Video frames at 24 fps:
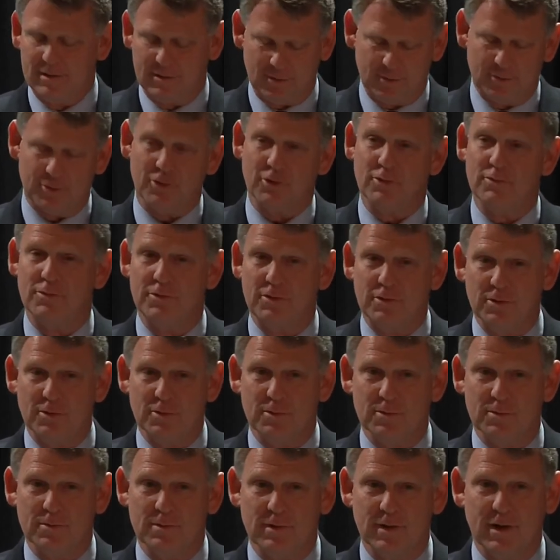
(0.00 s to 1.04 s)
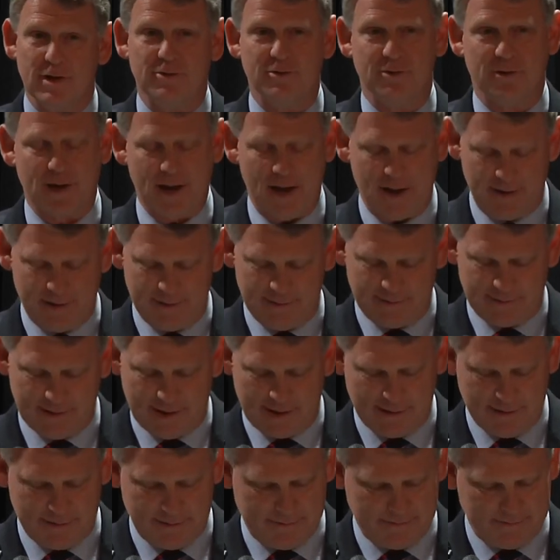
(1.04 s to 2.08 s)
to serve you as your county
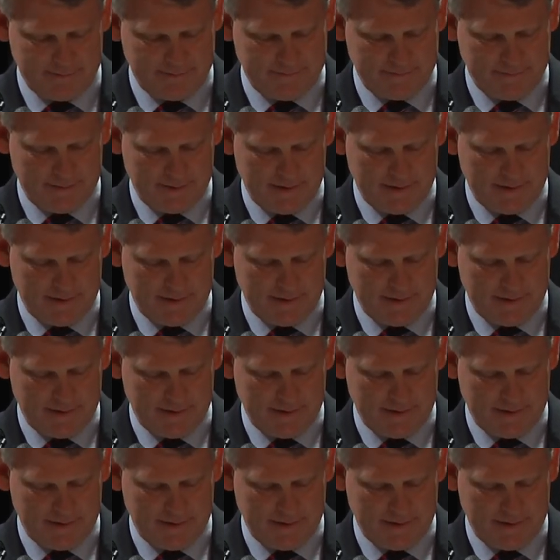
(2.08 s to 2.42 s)
executive.